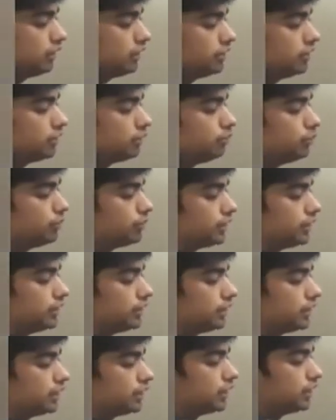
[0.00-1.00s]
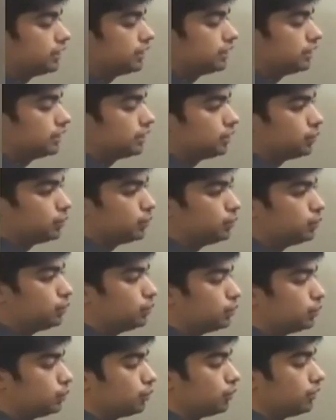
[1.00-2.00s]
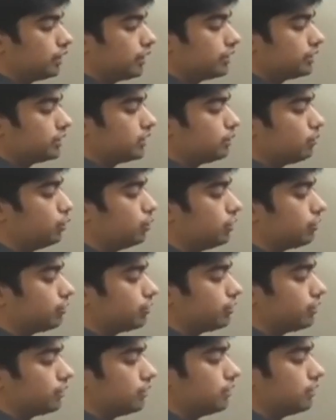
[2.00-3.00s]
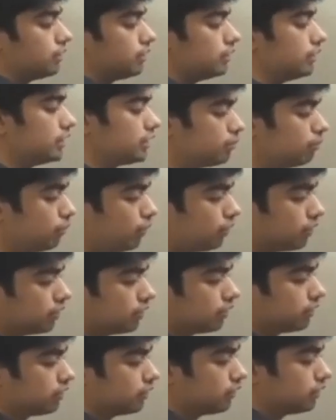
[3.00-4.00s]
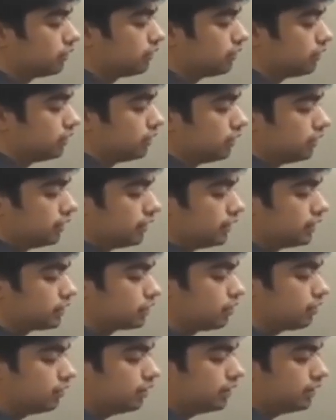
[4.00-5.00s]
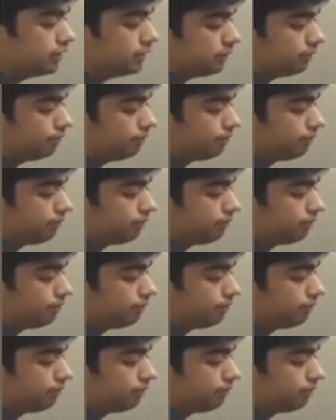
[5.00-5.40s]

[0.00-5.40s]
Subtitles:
SWC to SWF, this block is called as